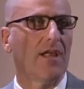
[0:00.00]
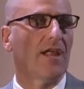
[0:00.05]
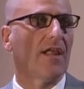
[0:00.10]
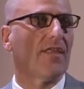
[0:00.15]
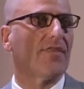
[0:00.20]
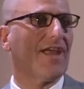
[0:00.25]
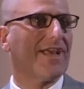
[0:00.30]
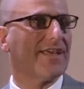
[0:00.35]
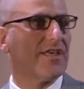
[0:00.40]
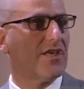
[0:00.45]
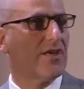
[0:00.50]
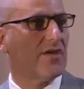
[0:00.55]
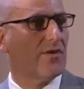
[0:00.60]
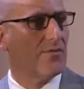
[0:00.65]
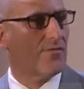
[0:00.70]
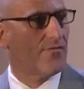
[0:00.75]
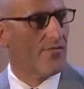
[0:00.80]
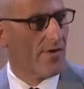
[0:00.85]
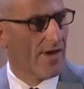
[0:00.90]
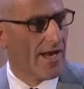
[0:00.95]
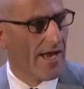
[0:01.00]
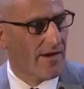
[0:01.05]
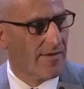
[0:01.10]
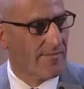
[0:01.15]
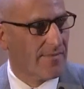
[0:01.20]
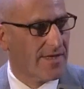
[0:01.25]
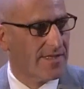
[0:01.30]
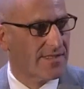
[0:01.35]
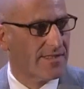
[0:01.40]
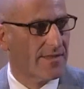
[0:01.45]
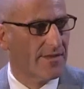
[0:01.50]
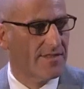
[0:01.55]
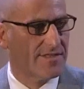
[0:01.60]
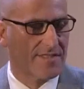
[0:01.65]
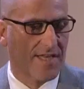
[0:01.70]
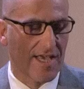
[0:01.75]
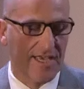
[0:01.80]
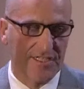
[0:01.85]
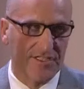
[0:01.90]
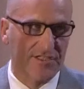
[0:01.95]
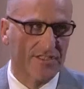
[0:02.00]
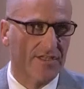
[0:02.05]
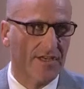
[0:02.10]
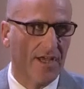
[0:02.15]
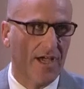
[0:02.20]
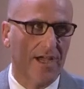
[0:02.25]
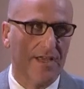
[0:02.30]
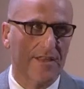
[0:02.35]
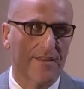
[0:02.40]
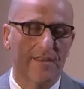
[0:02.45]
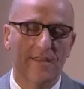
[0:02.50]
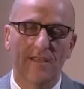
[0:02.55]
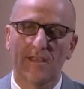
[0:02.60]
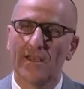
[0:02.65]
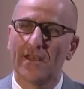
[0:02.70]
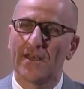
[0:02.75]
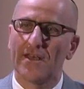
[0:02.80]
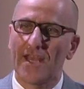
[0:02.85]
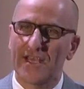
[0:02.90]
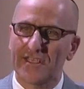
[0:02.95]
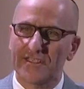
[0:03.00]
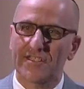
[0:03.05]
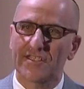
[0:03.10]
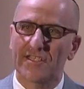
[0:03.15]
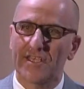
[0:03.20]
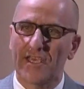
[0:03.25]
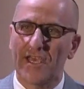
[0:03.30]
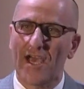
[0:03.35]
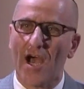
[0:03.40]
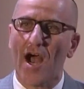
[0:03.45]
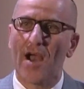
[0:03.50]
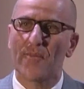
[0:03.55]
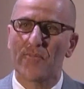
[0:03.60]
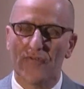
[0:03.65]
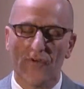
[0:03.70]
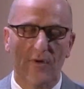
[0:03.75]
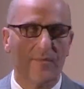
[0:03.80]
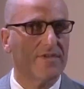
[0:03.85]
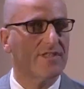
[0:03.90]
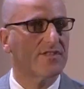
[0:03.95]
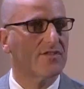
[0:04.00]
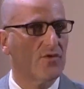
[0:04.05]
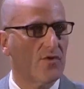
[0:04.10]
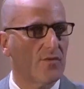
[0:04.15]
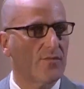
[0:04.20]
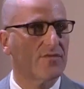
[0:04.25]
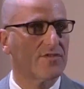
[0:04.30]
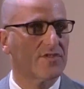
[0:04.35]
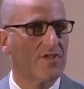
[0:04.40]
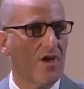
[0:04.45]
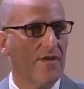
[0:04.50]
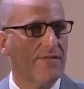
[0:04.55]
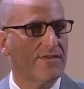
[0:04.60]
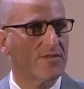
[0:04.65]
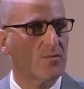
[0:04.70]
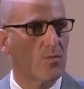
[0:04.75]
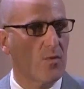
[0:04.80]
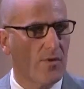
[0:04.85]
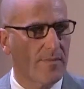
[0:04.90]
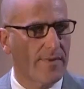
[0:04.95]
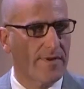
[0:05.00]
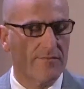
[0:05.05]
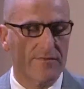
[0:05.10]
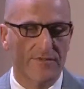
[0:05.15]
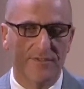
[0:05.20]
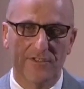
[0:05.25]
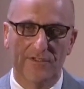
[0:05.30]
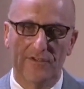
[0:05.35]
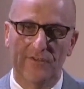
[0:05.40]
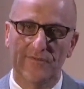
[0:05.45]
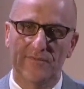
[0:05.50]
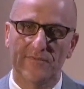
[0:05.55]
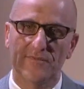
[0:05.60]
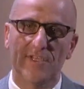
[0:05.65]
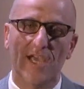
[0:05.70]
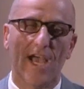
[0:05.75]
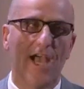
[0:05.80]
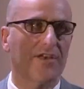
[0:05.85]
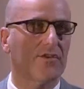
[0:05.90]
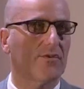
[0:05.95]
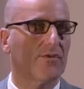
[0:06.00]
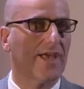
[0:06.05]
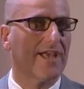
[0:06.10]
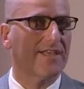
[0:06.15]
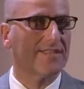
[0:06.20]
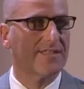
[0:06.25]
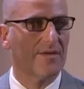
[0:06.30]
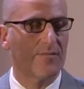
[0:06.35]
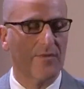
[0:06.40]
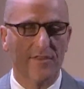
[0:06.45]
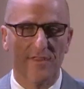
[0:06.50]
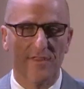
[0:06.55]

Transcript: Thank you for allowing me the stage tonight. Next year, I promise normal service will be resumed and you'll get someone